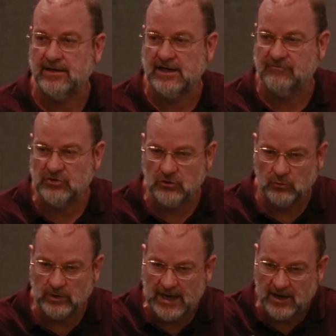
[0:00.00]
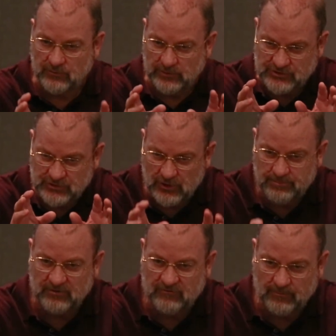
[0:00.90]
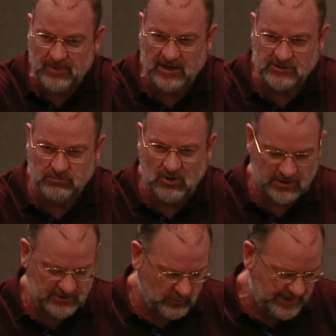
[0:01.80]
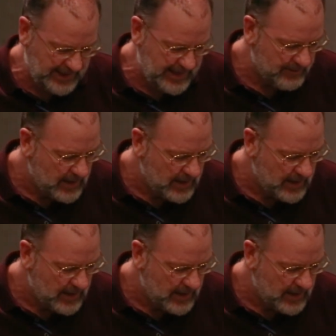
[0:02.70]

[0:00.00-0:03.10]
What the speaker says: if you were going to interpret from those plots where to go?